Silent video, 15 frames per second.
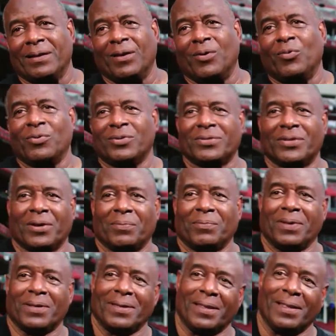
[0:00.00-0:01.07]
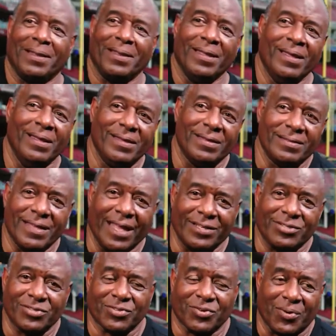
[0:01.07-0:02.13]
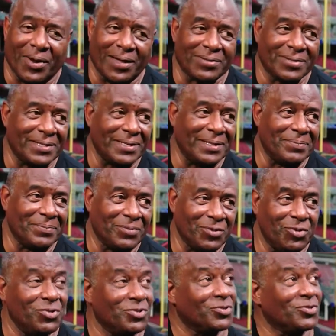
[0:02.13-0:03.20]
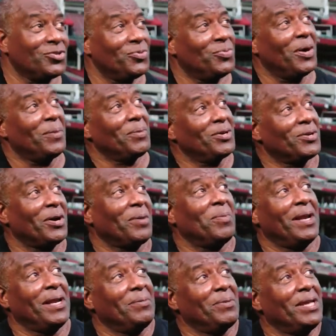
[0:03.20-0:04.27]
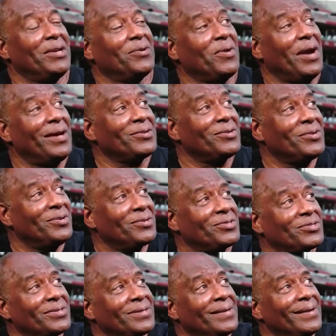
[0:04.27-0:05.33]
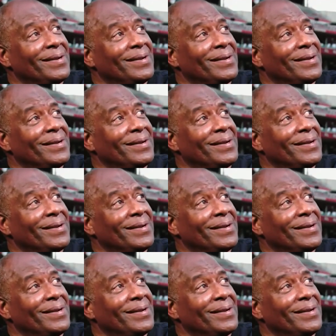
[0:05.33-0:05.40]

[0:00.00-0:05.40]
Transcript: I don't want to talk about that. That just grounded him. You just you want me to talk about him getting grounded, don't you?